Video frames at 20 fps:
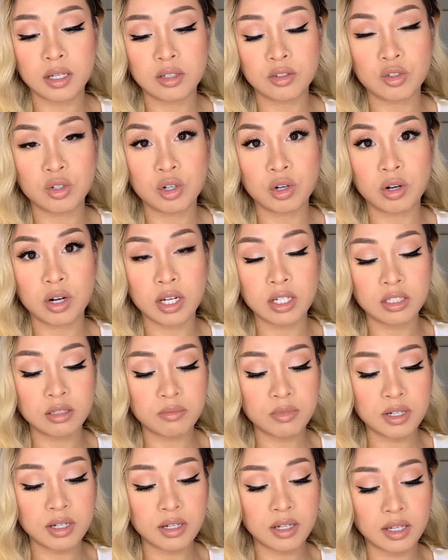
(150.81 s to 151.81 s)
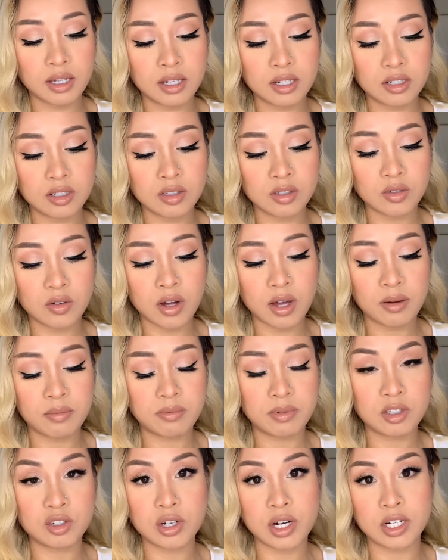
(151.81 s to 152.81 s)
trigger eczema. And so I've
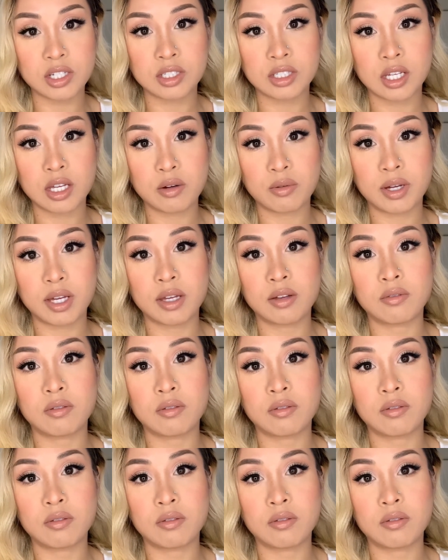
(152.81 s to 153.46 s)
been trying to stay away